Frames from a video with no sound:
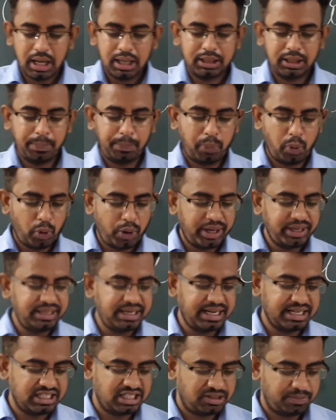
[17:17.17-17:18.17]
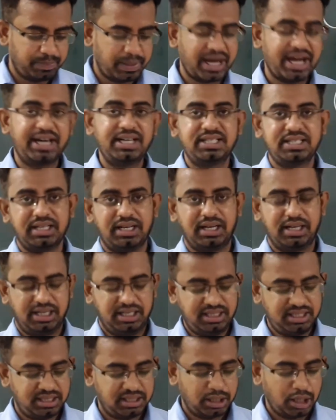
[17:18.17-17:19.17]
the poet inspires
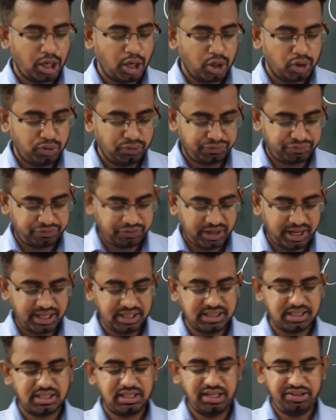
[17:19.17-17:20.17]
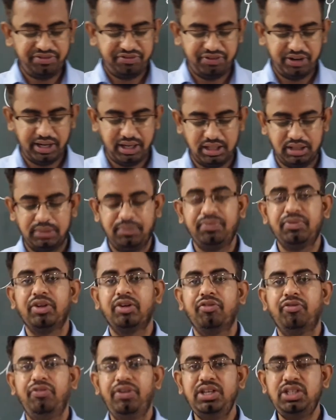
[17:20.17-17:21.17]
us to face the
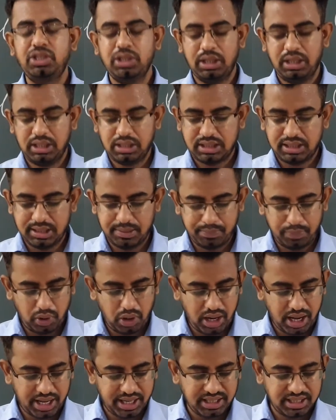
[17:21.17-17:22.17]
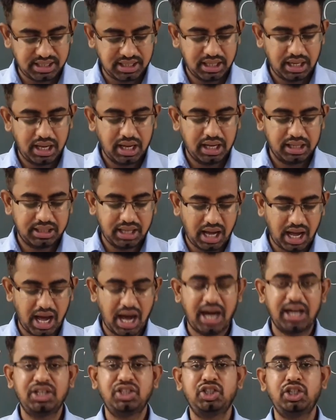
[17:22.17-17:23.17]
wind, which symbolize the
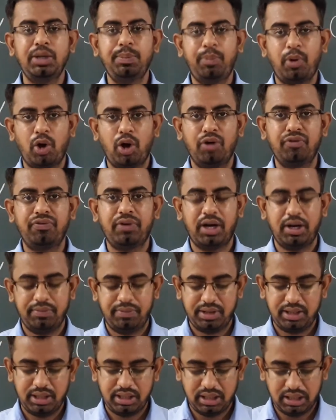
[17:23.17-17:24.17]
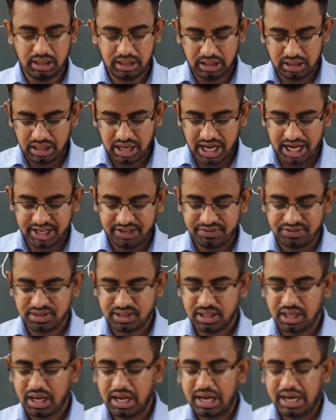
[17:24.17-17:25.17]
hardship of our lives
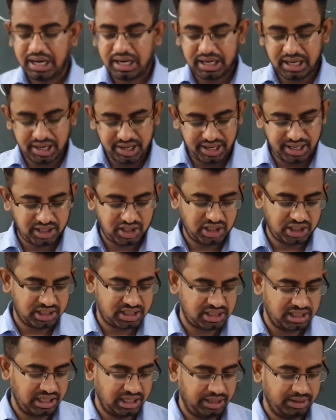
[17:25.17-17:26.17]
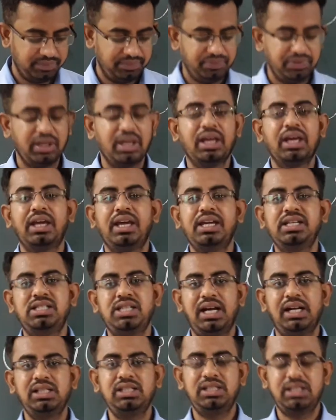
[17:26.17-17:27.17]
courageously. He
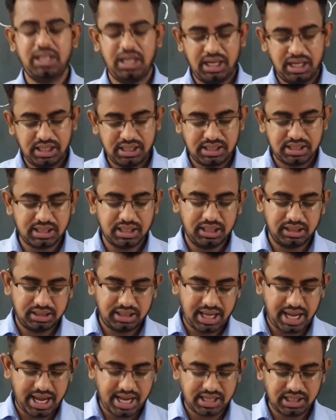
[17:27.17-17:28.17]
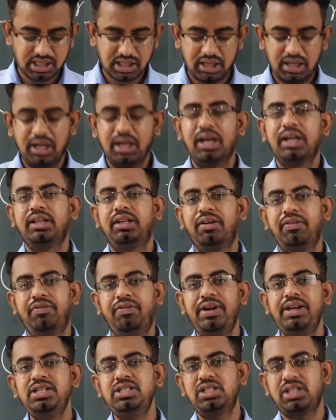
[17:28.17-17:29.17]
tells us that the
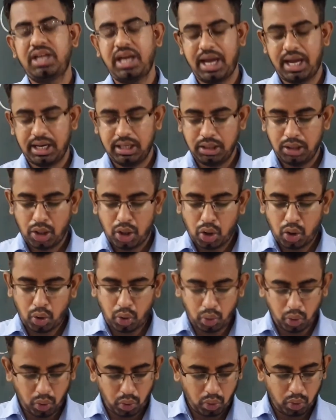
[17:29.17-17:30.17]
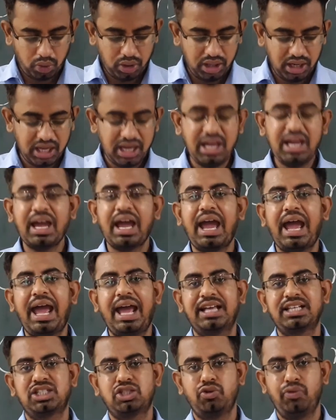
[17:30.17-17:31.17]
wind can only
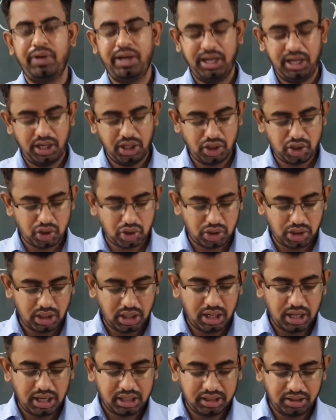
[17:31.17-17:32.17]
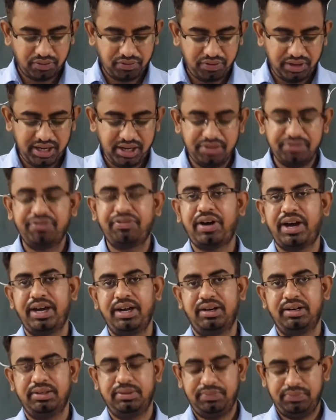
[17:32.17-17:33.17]
extinguish the weak
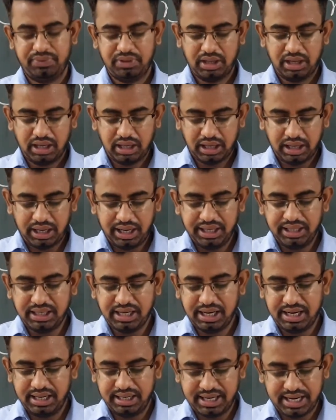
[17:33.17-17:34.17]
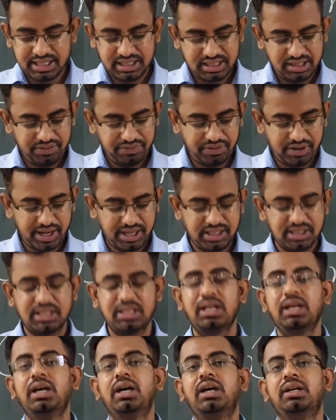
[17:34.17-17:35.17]
fire. It
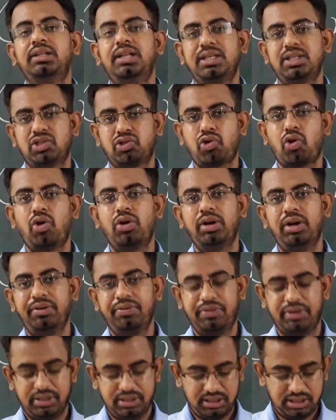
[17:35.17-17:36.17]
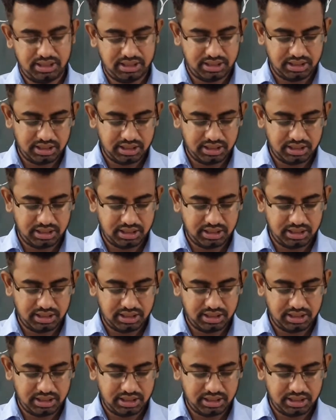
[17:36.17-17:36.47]
intensifies the stronger ones.